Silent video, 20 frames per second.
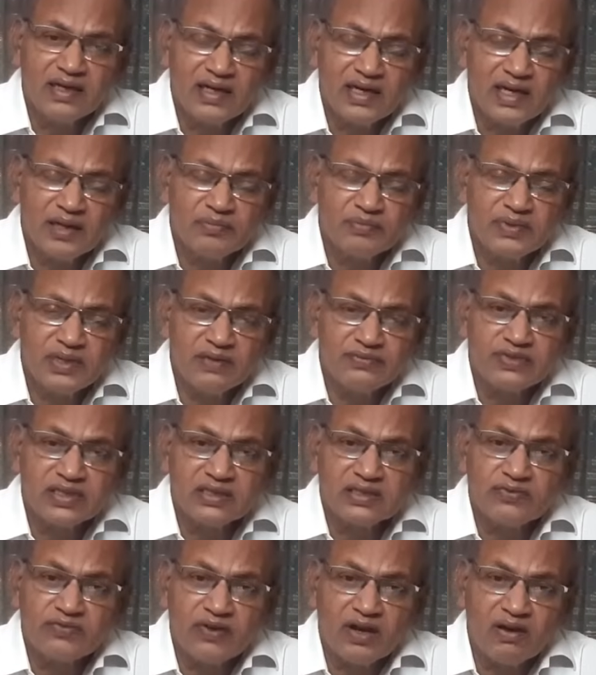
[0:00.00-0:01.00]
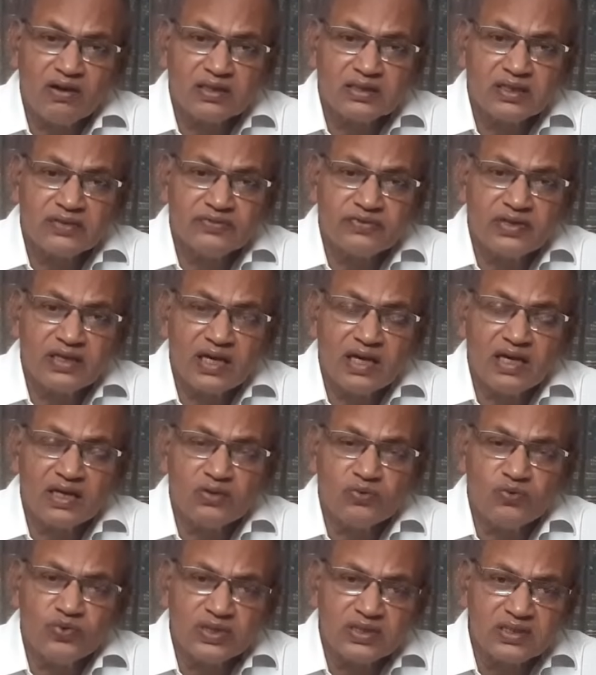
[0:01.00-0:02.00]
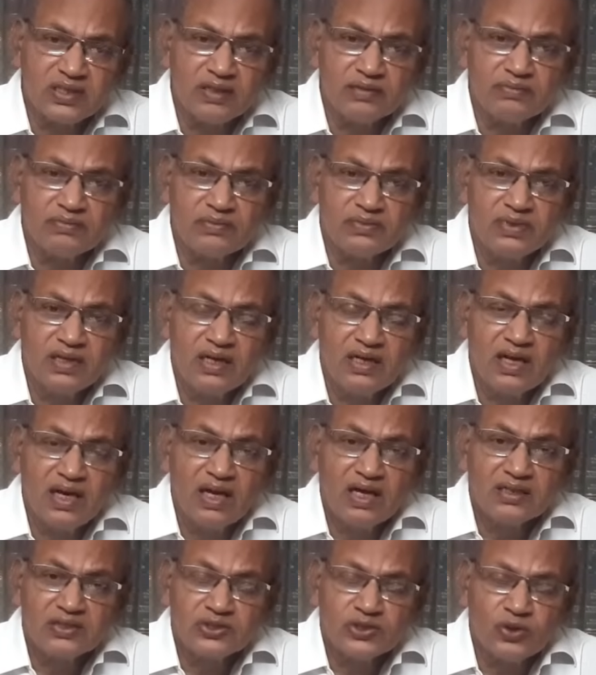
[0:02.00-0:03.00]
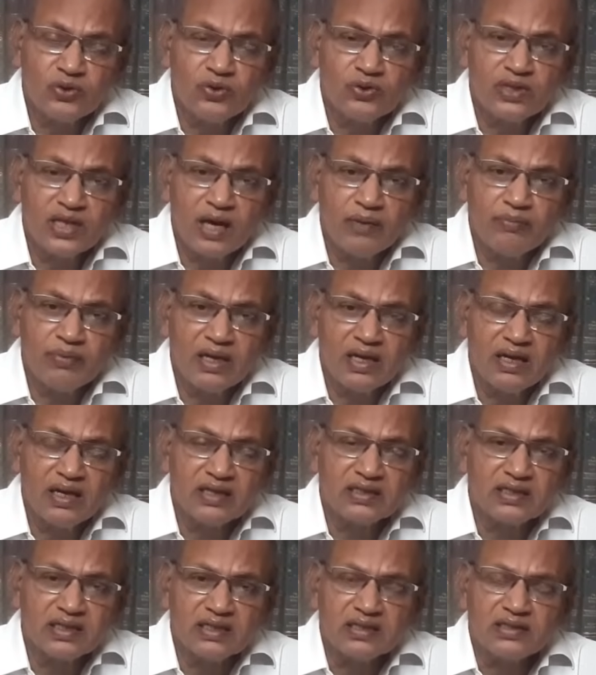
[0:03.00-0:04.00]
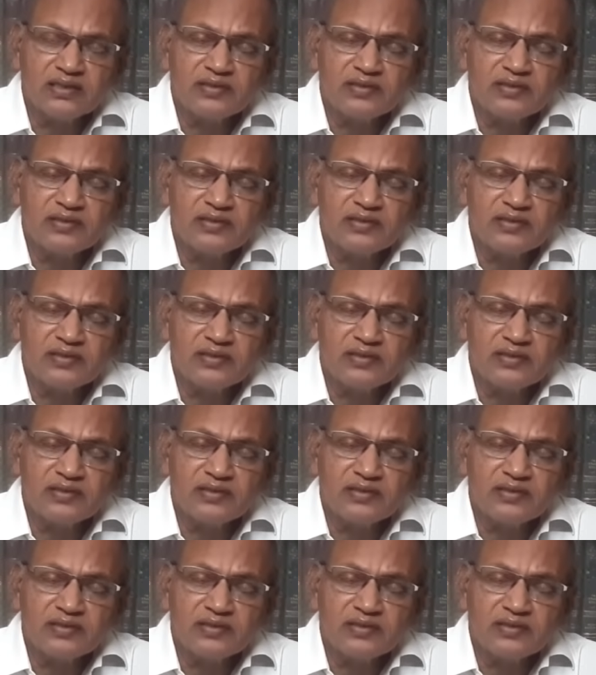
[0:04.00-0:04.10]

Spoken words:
depth of his philosophy and wisdom, so the appellation